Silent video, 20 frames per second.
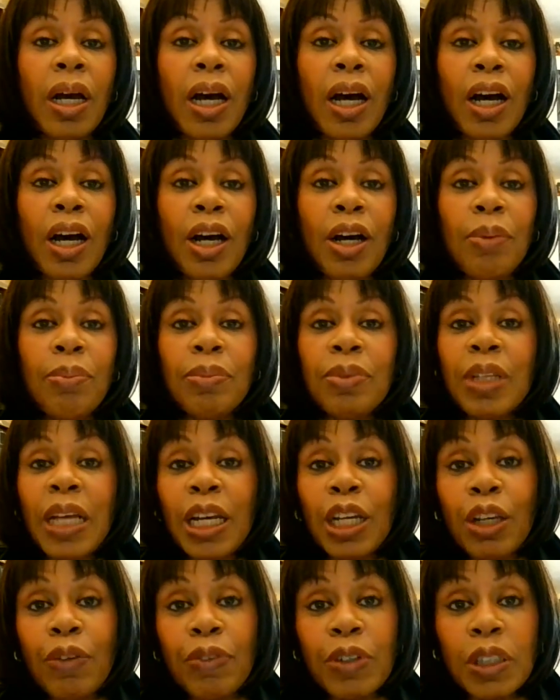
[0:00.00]
Um,
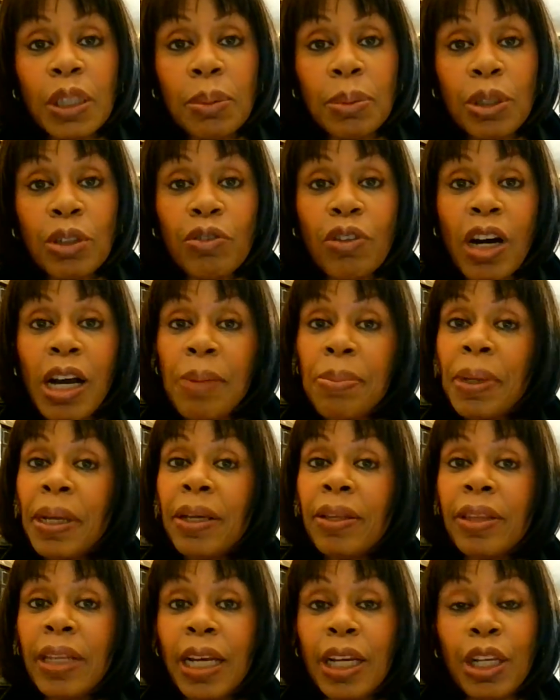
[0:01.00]
thank you for
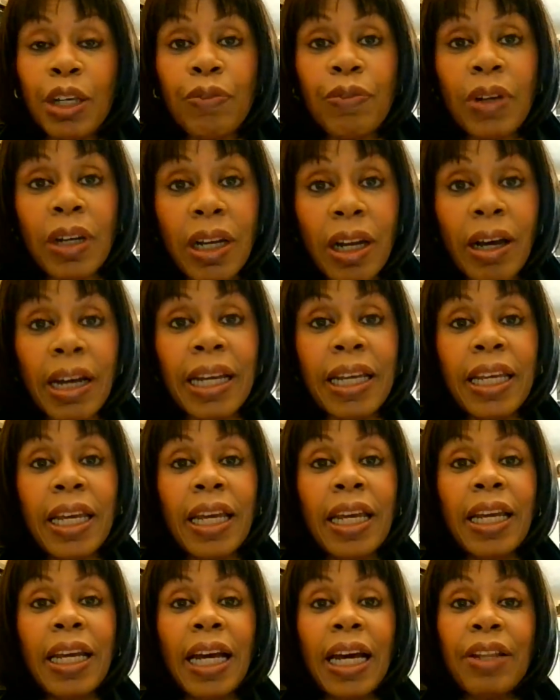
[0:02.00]
subscribing. Thank you for
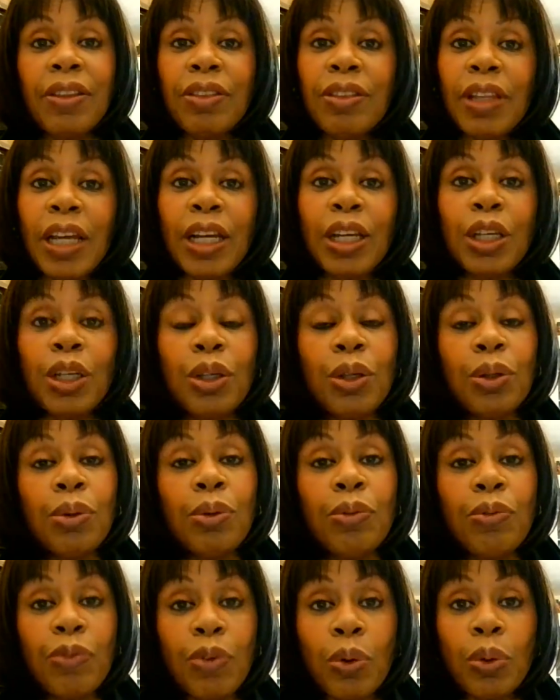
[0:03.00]
liking. And thank you
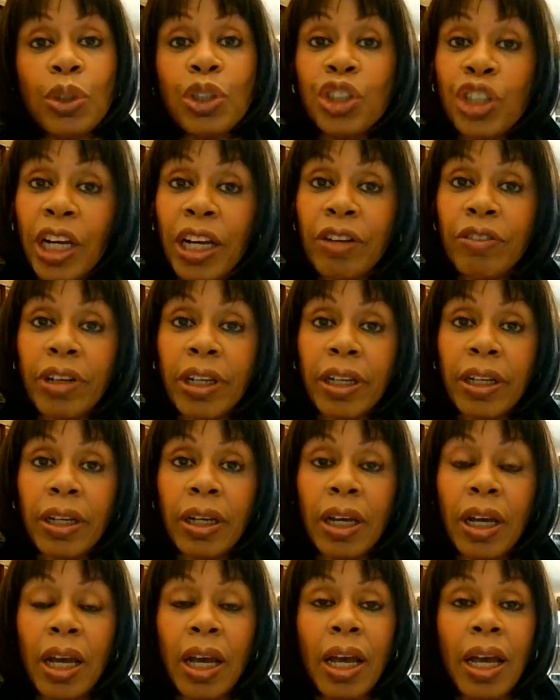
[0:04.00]
for sharing.
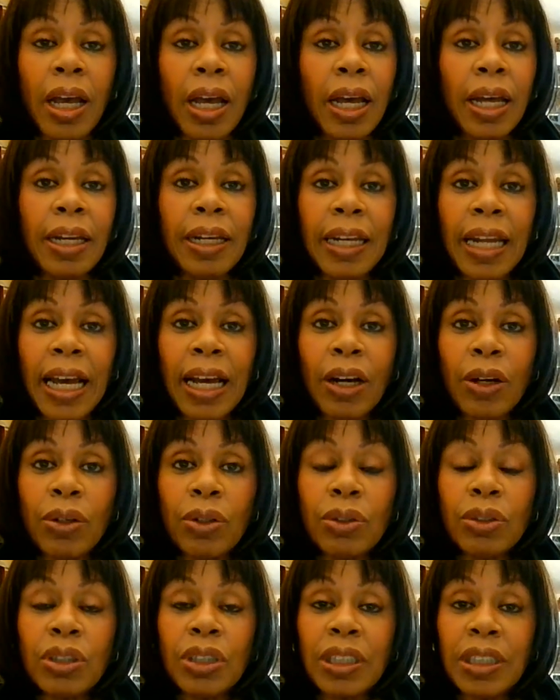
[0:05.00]

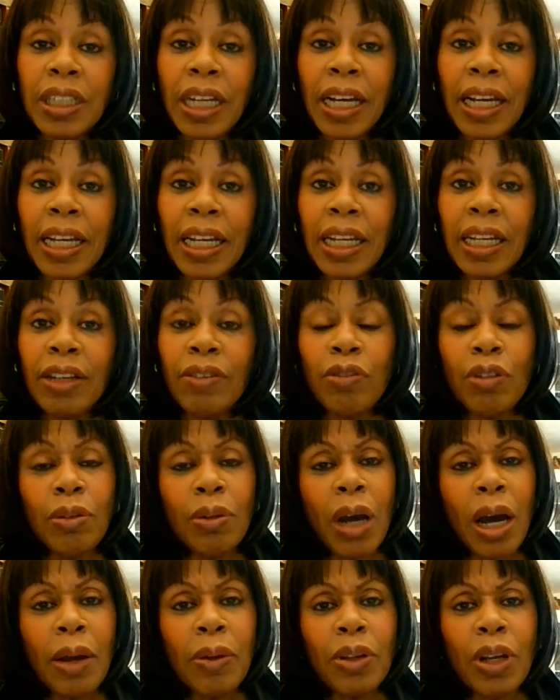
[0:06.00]
Now today, I,
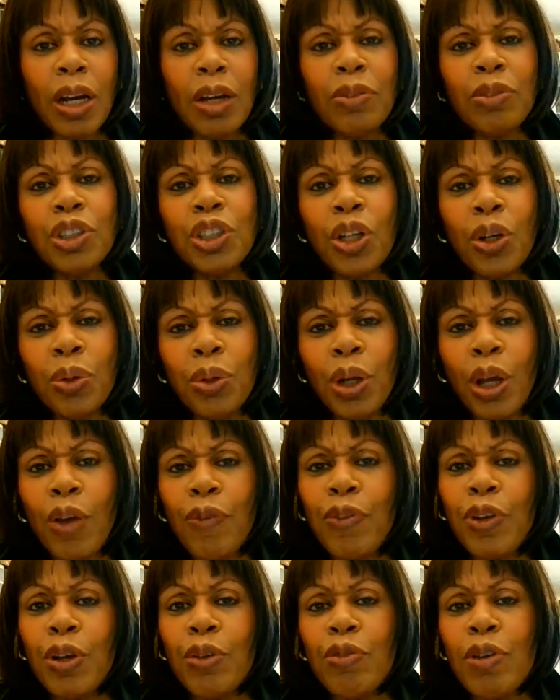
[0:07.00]
I don't know
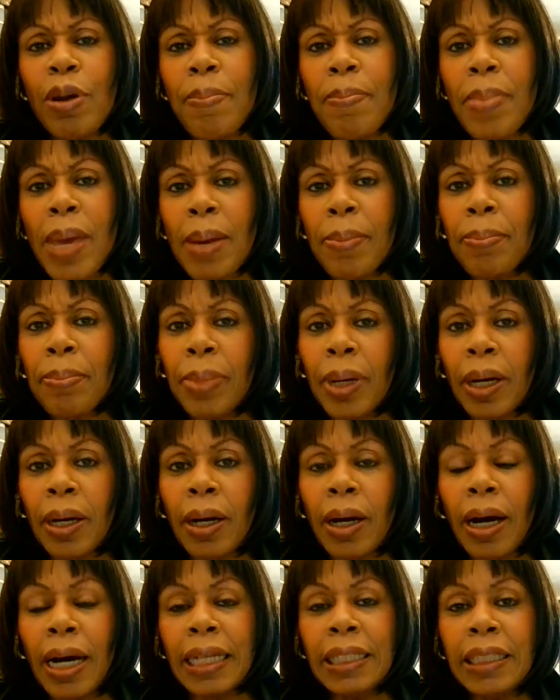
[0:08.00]
if you
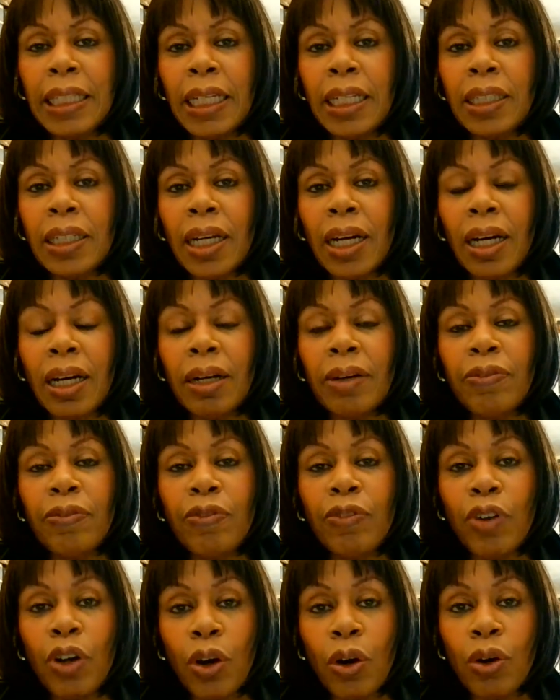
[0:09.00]
remember, I did a
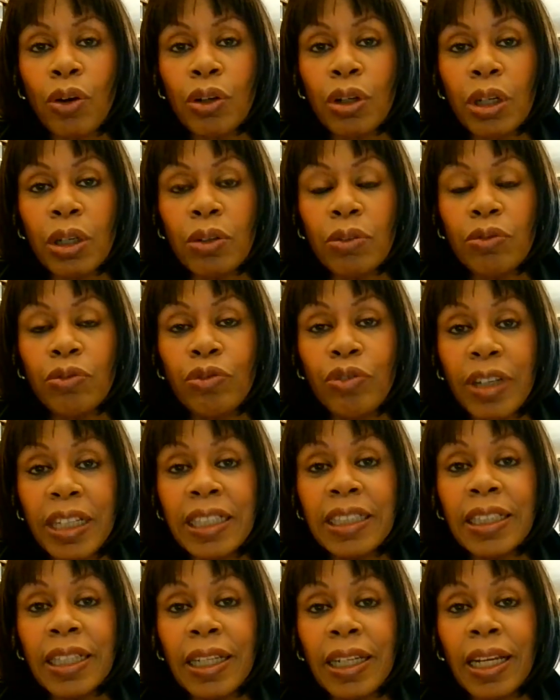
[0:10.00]
vlog
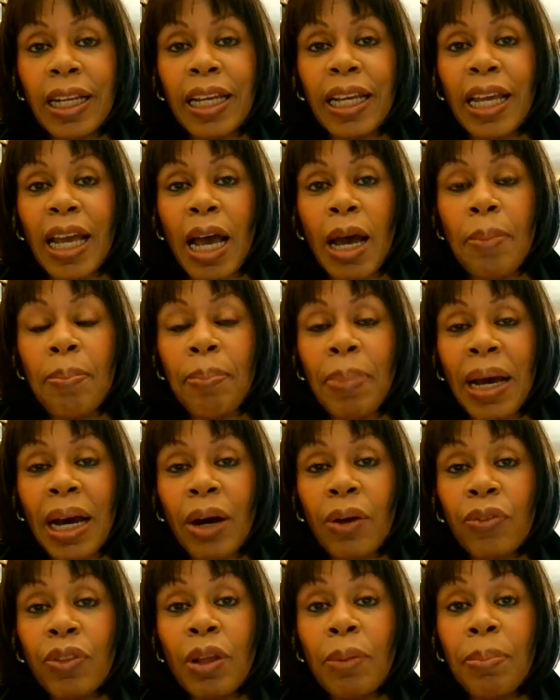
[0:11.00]
recently
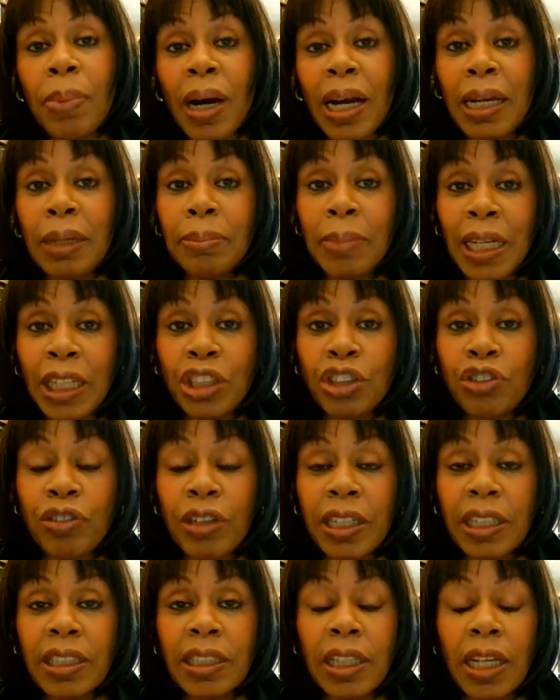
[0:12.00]
about the
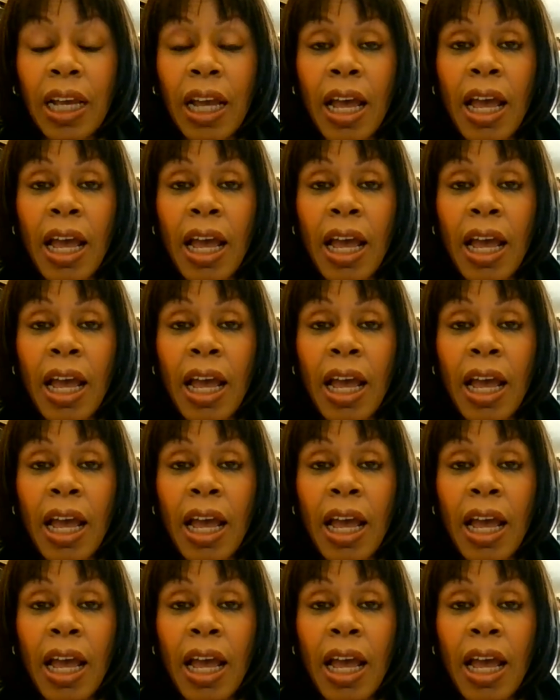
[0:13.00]
biometrics